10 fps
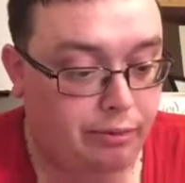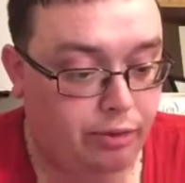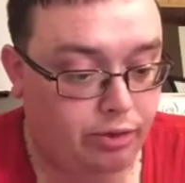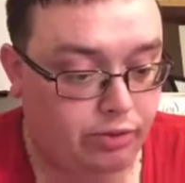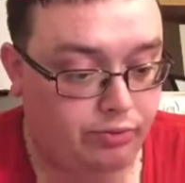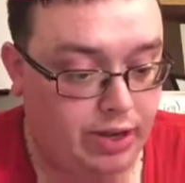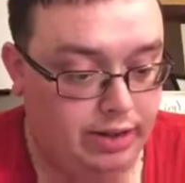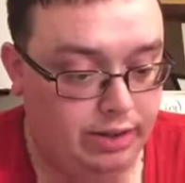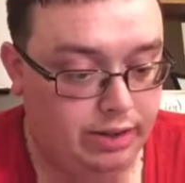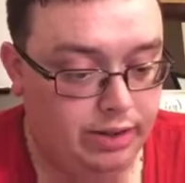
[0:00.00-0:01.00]
for his
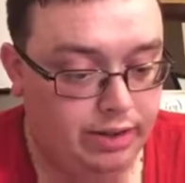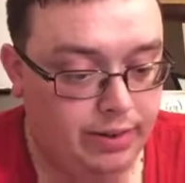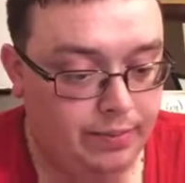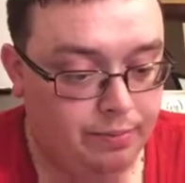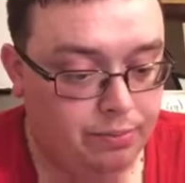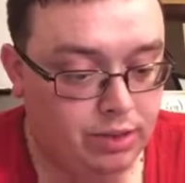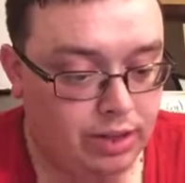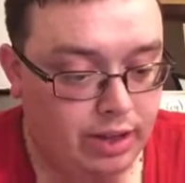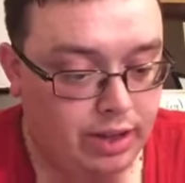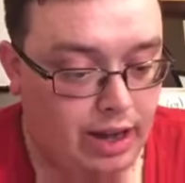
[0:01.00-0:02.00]
feet.
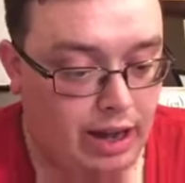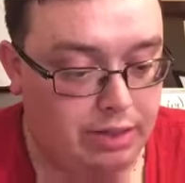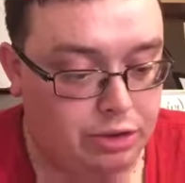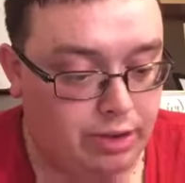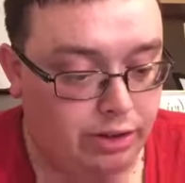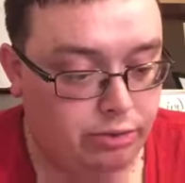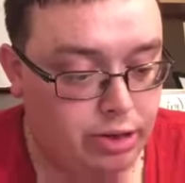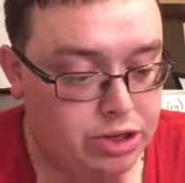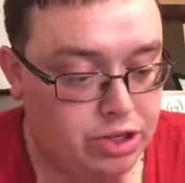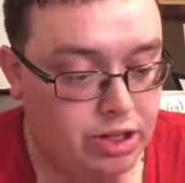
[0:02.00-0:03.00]
In the
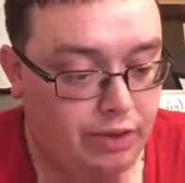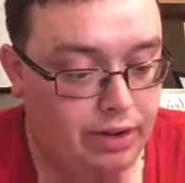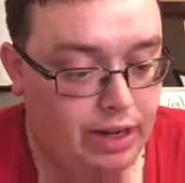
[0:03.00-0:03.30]
transgression of an